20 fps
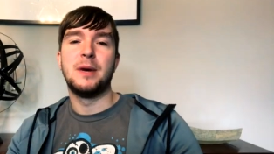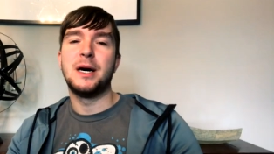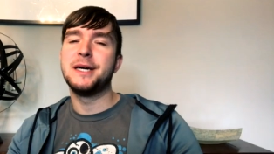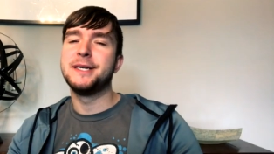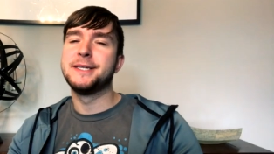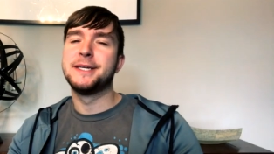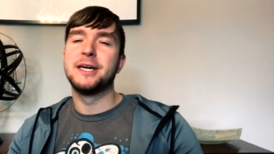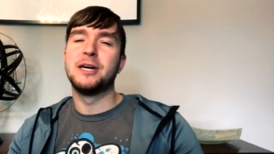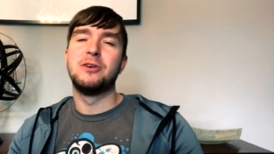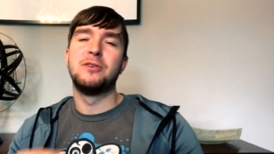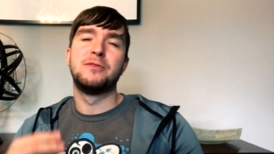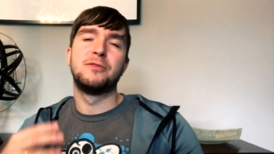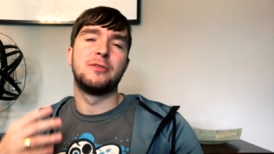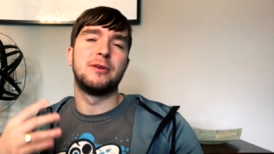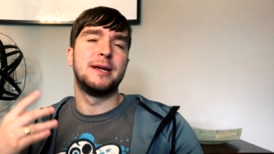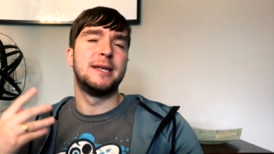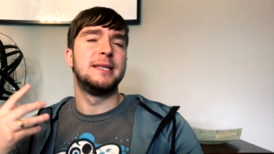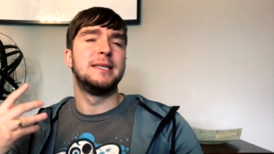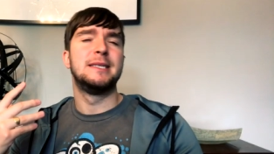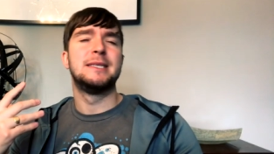My
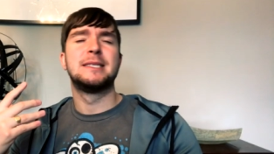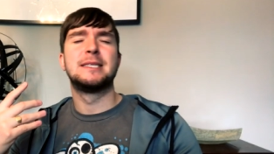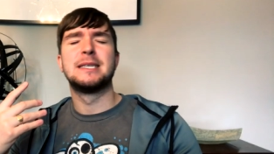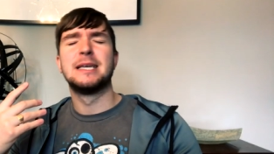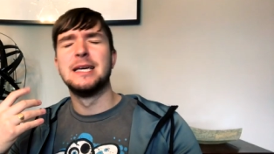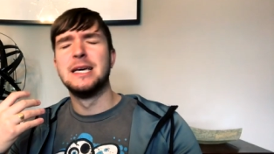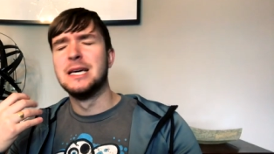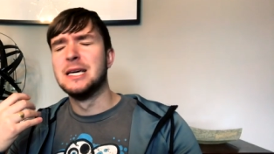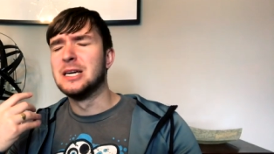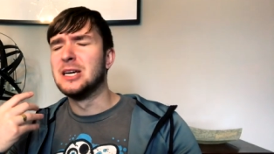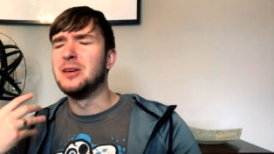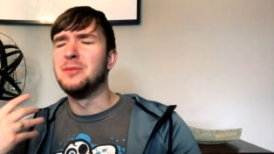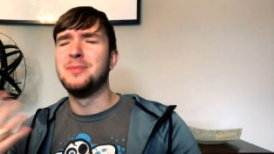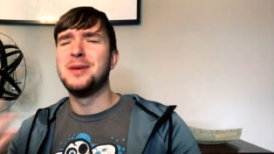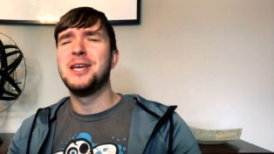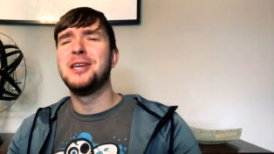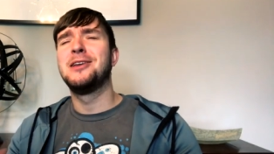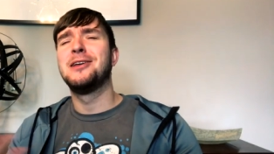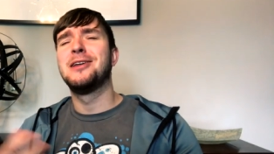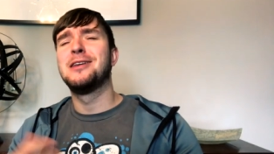girlfriend
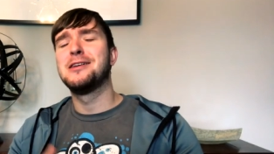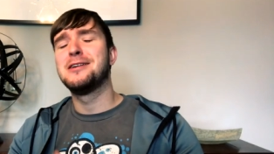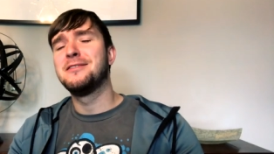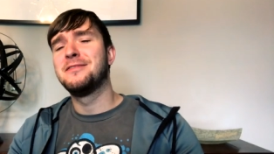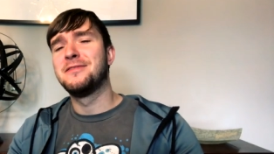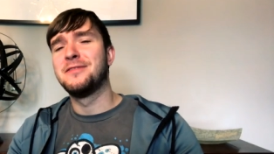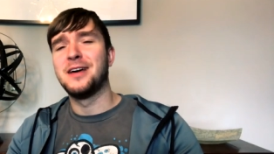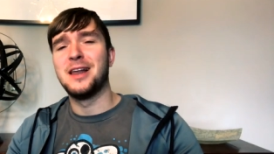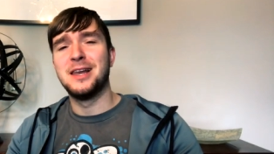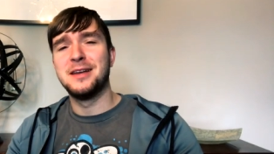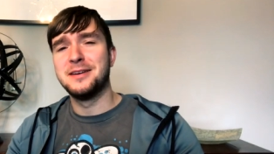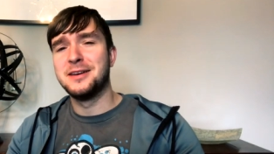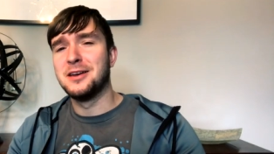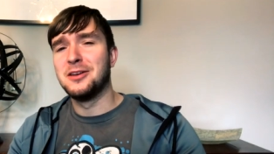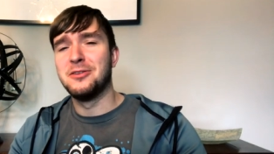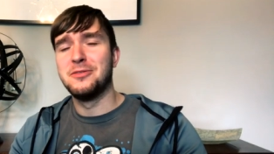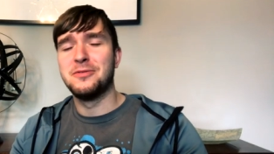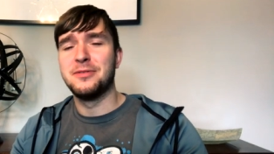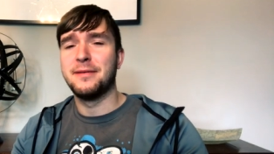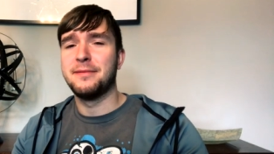immediately fell in
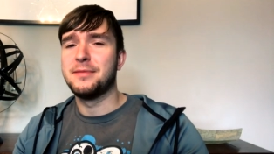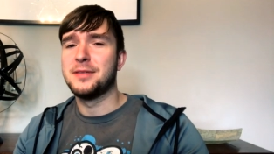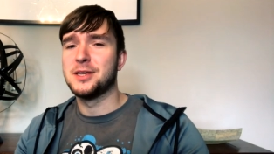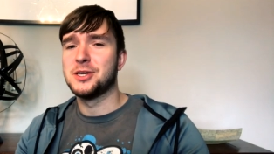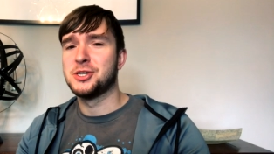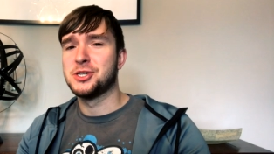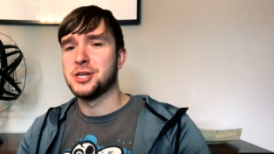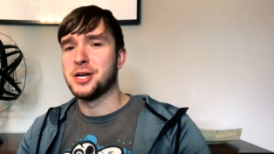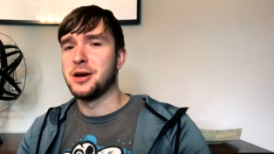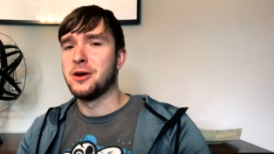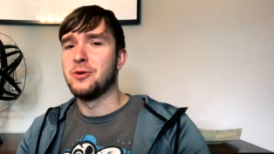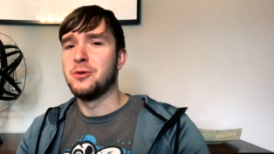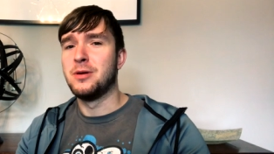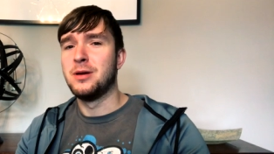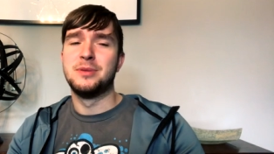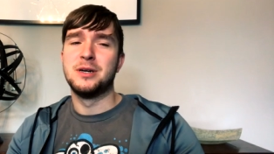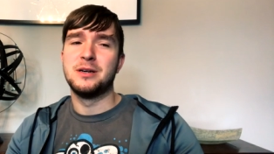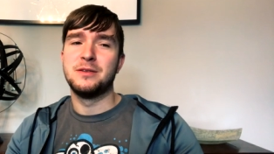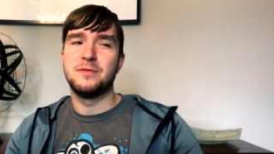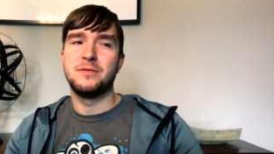love with the show,
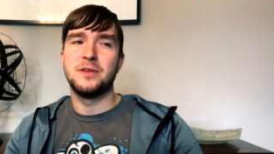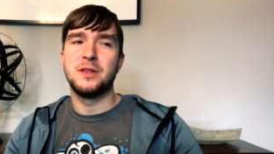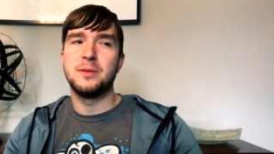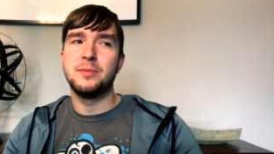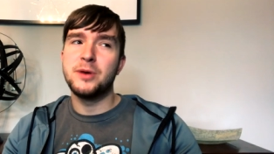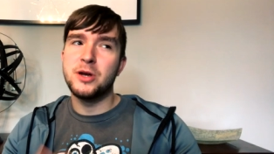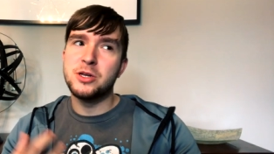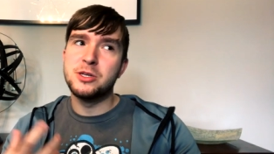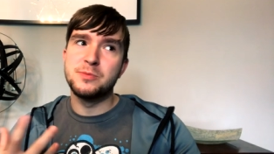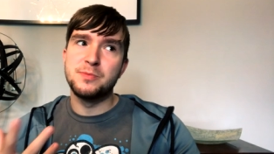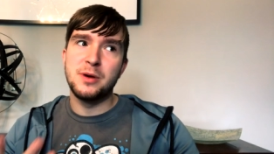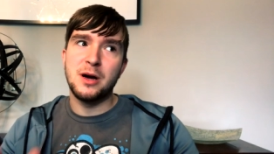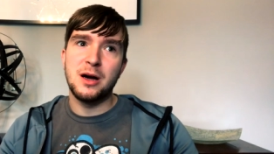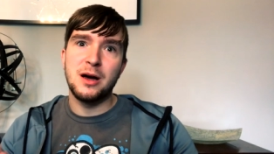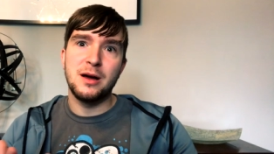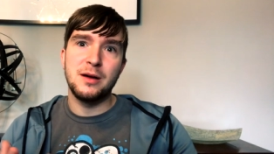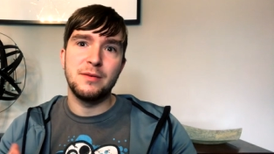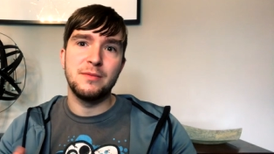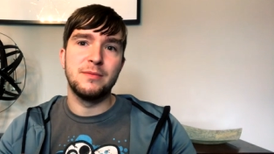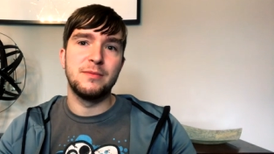but for the most
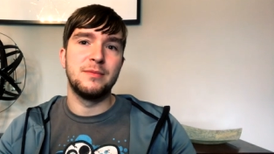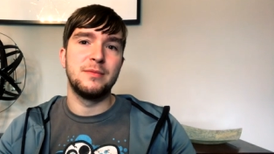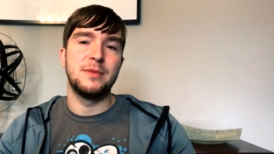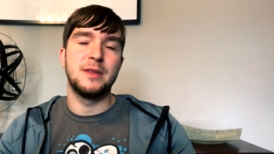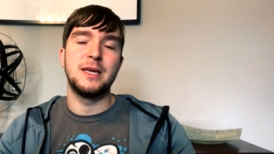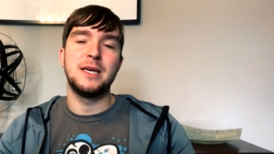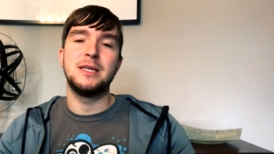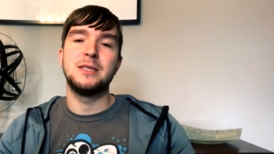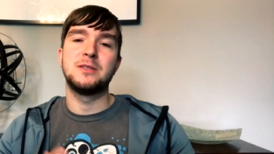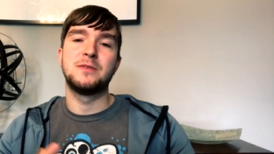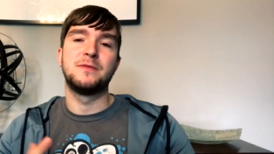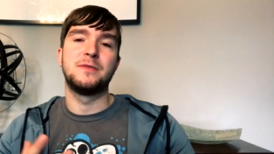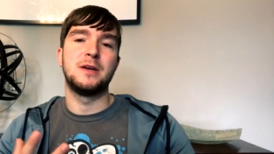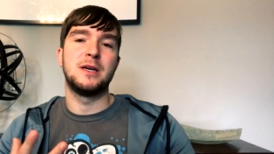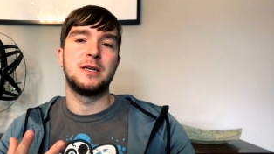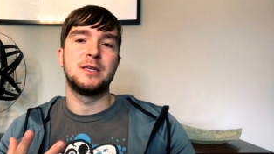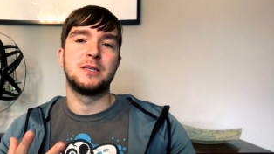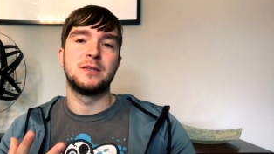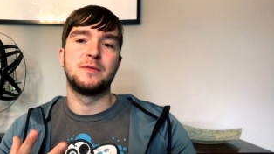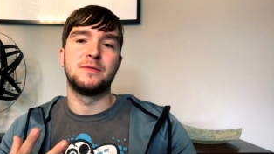part, these
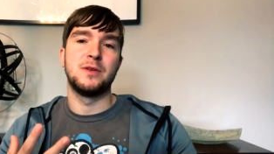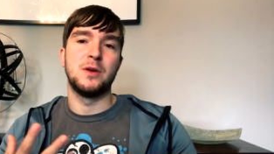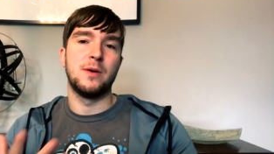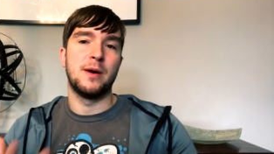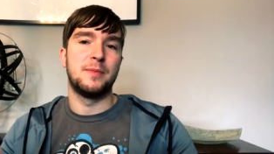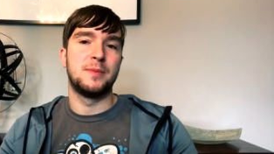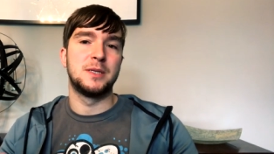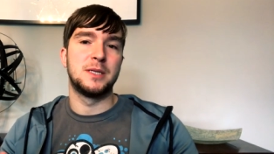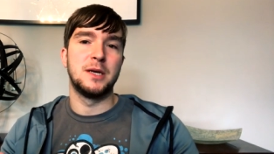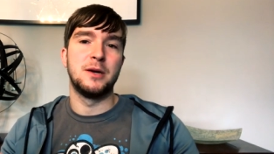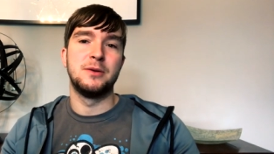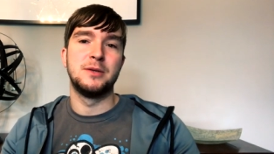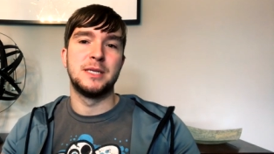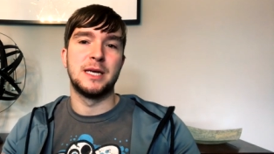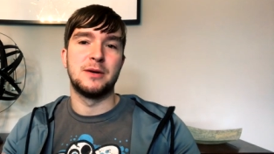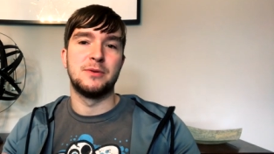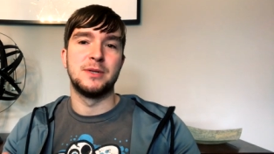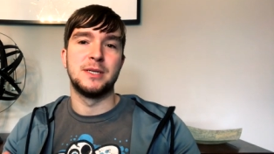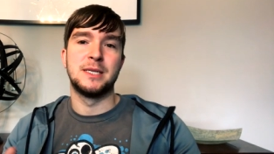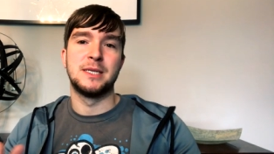first few episodes
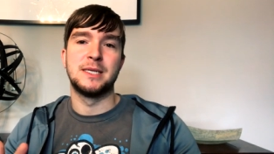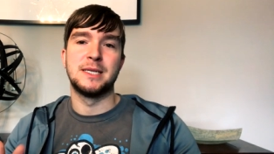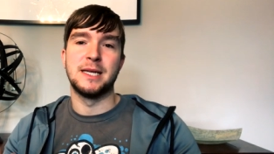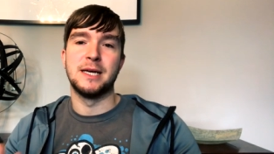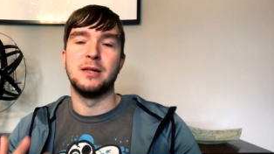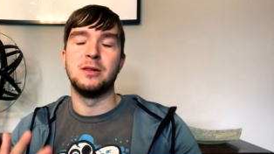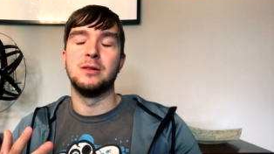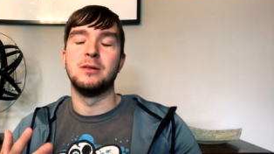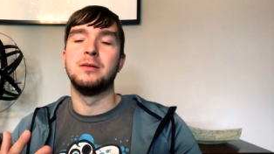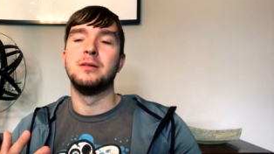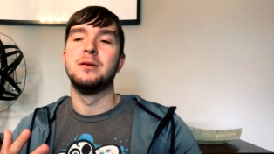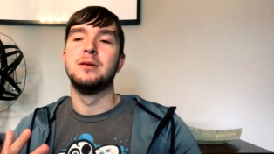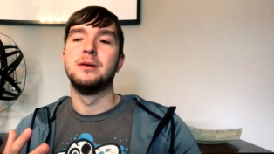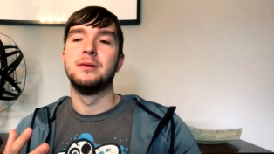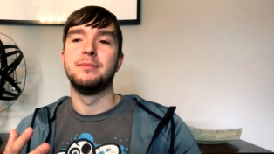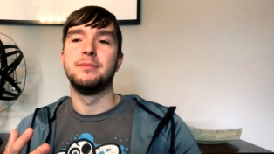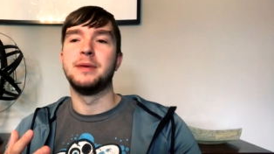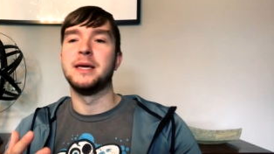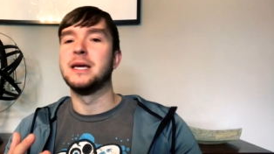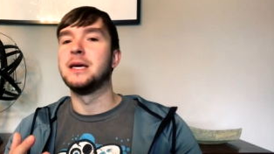I was still
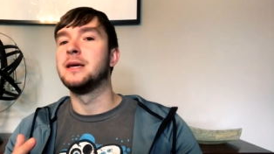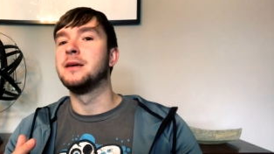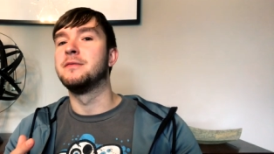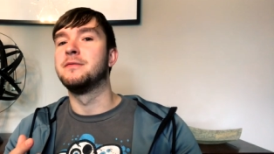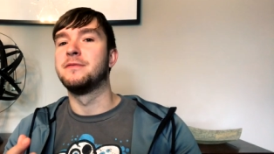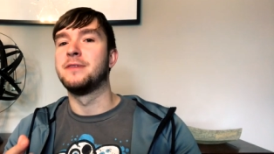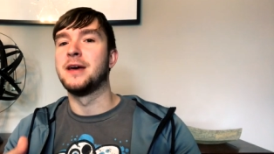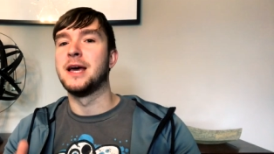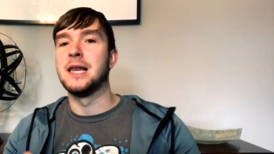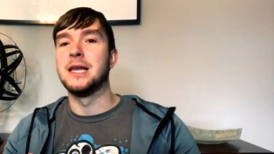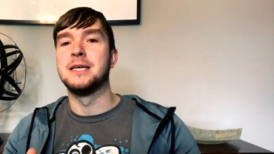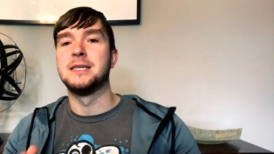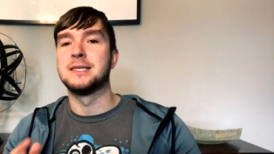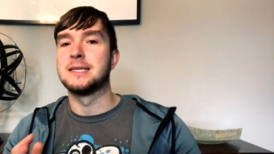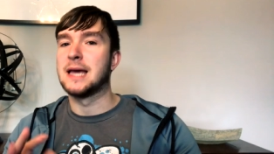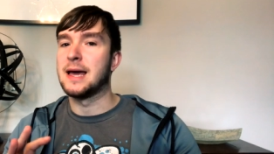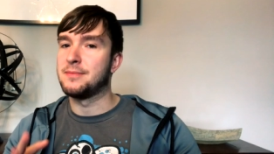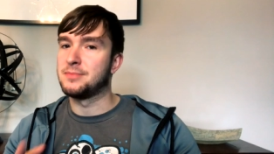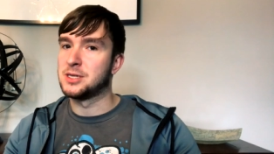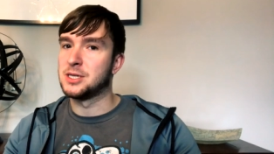being fairly
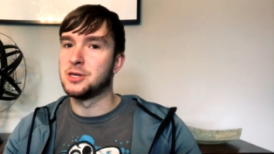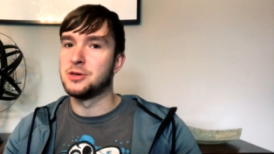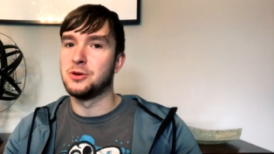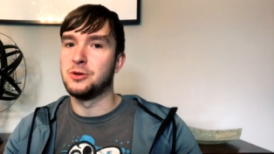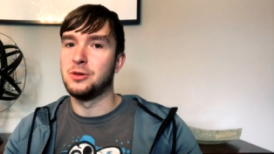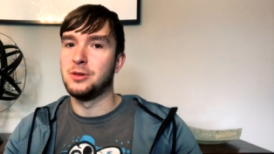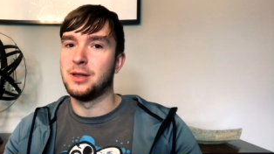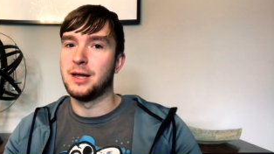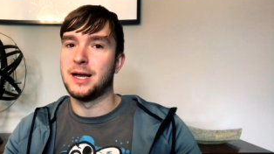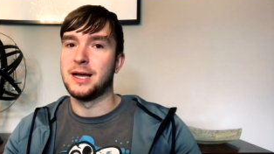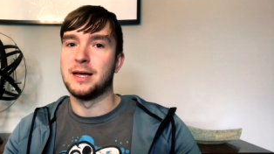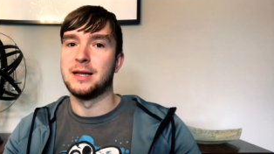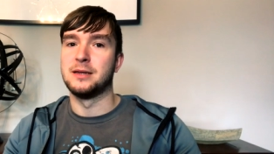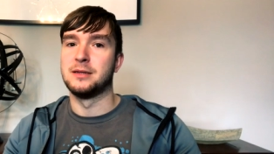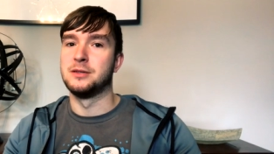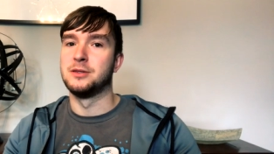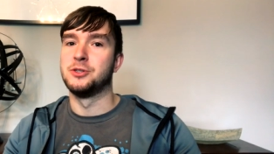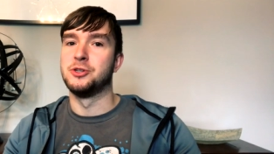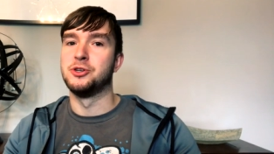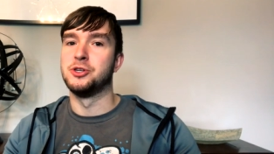skeptical
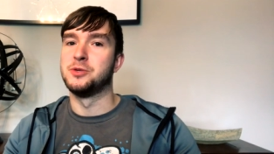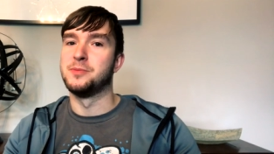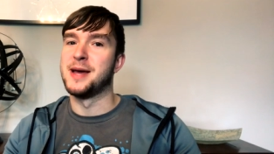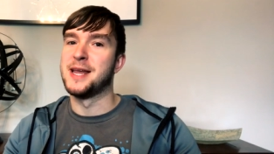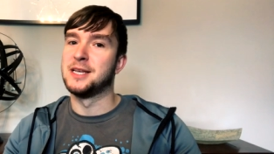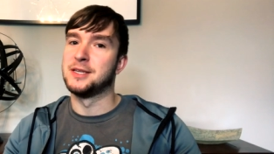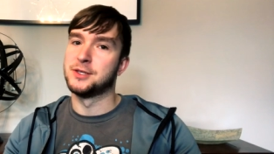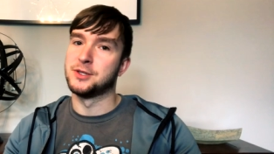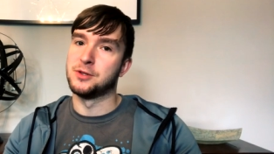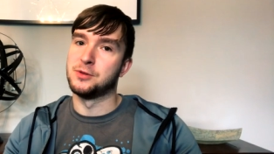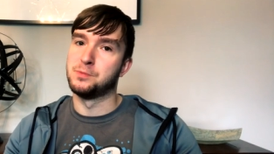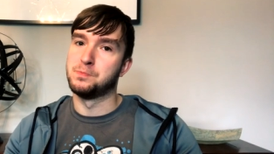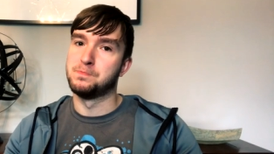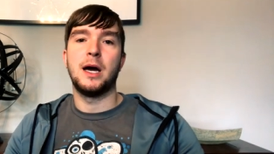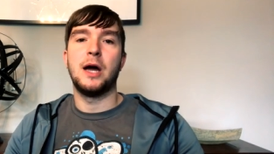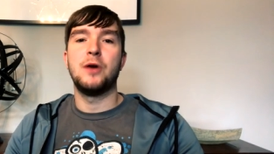and judgmental.